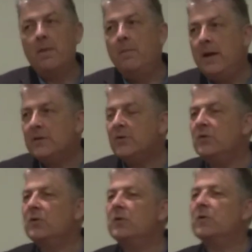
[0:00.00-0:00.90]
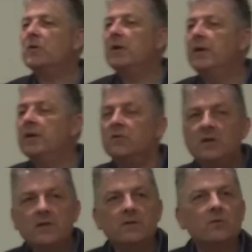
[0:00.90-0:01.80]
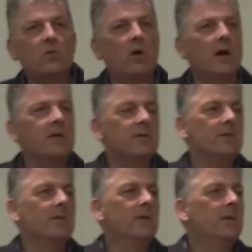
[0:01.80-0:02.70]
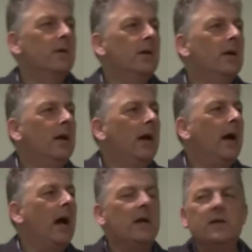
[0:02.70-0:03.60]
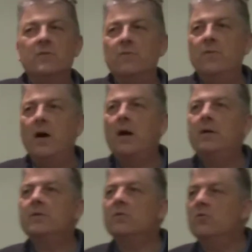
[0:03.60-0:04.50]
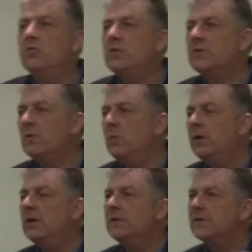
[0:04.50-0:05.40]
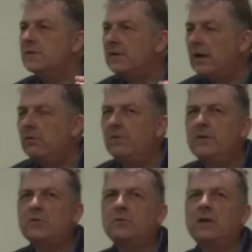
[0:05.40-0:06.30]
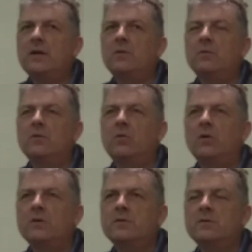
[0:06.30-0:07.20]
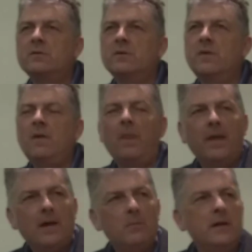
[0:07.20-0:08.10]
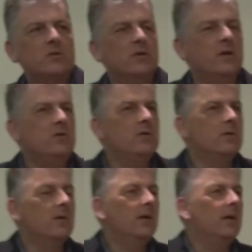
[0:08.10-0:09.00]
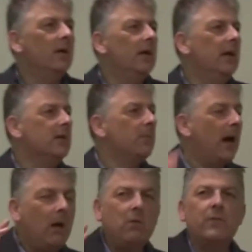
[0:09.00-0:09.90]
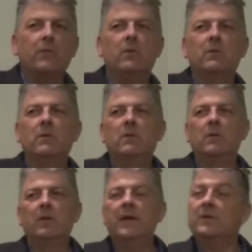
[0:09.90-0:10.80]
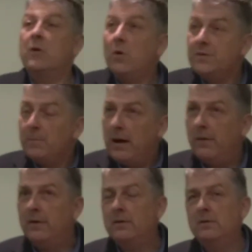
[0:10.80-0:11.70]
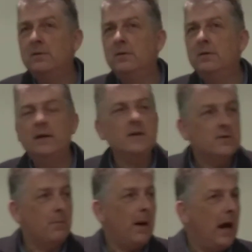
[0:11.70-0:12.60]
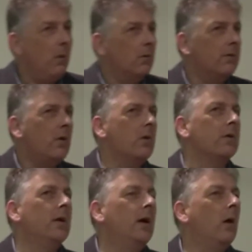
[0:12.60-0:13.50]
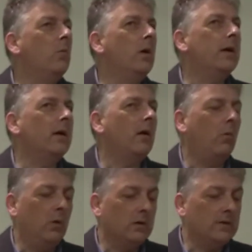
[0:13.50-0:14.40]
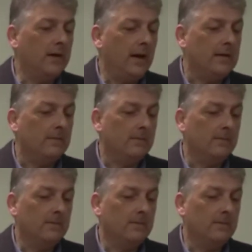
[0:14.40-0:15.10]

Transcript: The message concerning Jesus Christ and his violent, gruesome, sacrificial death on the cross, that message is powerful. It's God's power. It's the power of God at work in our world today.